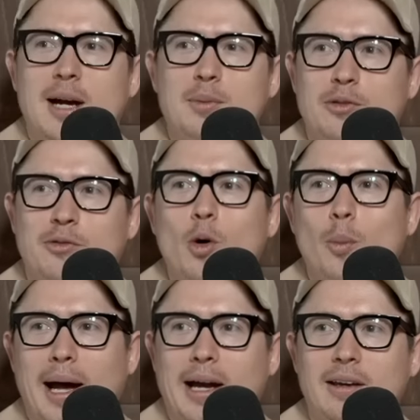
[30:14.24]
able to
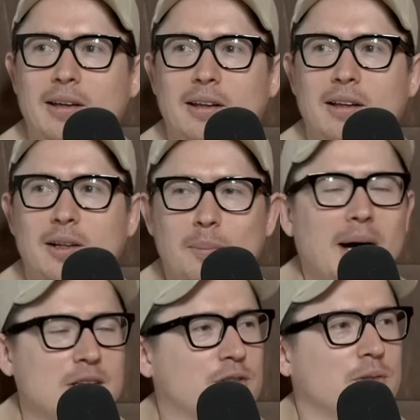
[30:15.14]
fall back yeah,
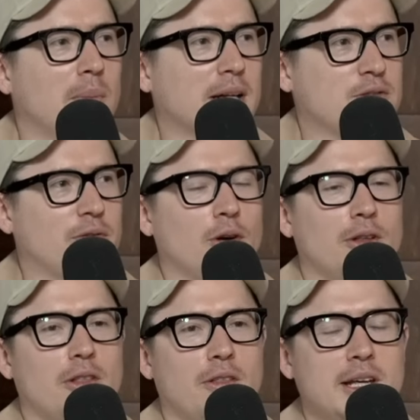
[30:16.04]
much sure. much
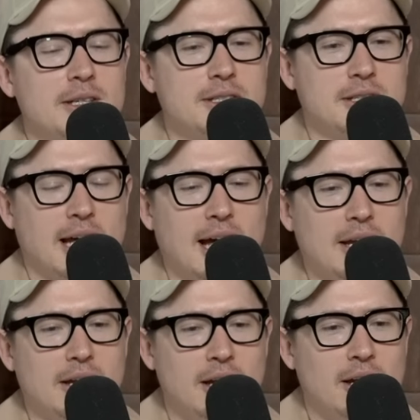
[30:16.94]
further than yep. this.
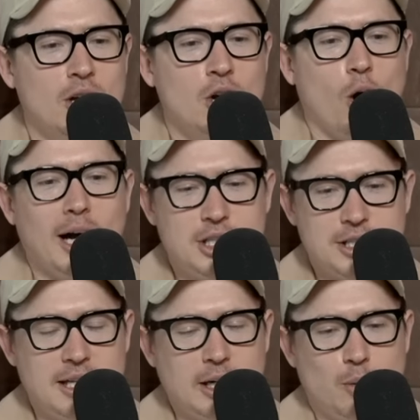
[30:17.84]
And okay. I
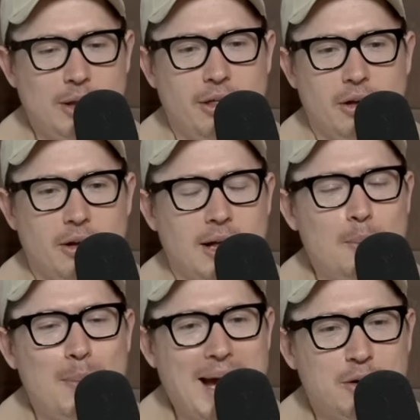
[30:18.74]
just think with the
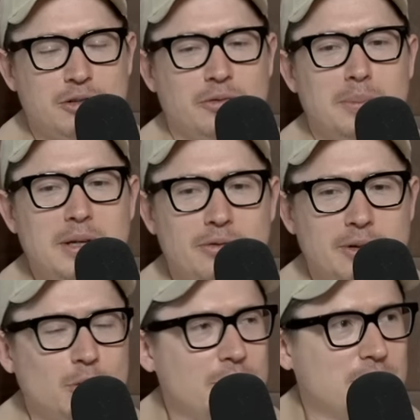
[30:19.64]
amount of
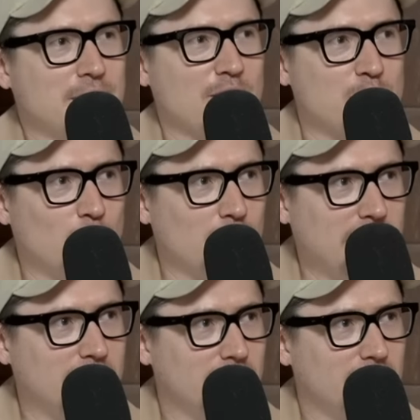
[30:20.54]
midfielders that they've bought
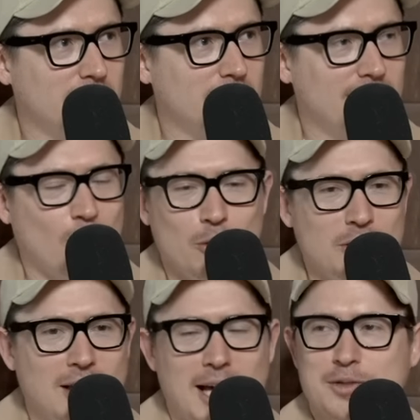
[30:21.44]
in over
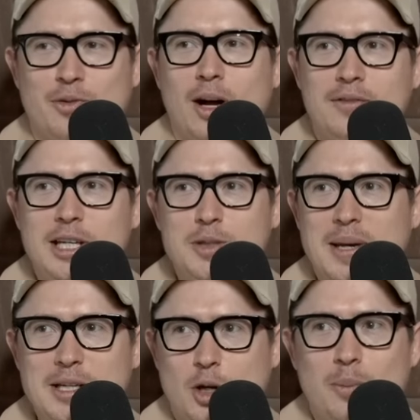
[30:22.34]
the last five years
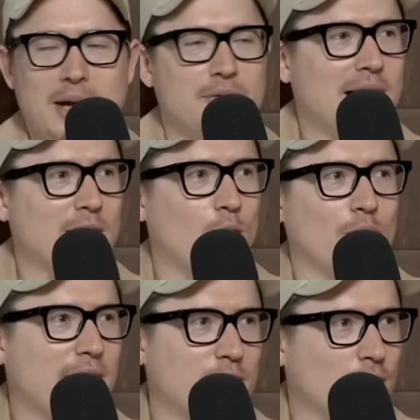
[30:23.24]
being so bad for that long,
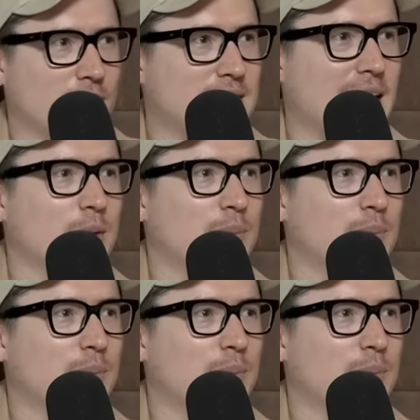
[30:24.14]
they've got to take a